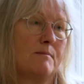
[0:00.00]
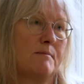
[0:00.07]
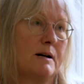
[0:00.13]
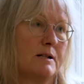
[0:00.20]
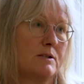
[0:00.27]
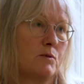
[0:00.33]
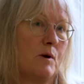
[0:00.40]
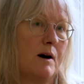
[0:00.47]

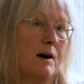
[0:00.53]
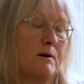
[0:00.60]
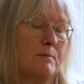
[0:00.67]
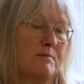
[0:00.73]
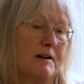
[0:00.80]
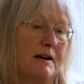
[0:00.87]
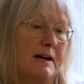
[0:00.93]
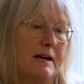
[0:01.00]
much wild
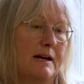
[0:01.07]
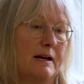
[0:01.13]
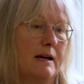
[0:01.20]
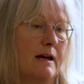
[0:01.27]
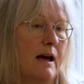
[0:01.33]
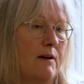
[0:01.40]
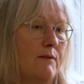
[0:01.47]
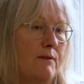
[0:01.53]
prey
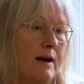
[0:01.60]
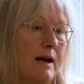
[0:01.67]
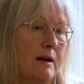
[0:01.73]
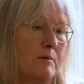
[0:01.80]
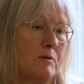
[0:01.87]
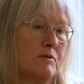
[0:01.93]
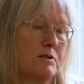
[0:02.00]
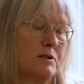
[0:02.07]

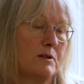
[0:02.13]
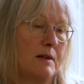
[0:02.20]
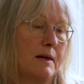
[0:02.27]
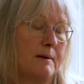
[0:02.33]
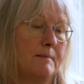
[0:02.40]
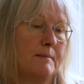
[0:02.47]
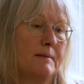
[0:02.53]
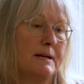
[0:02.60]
available to them.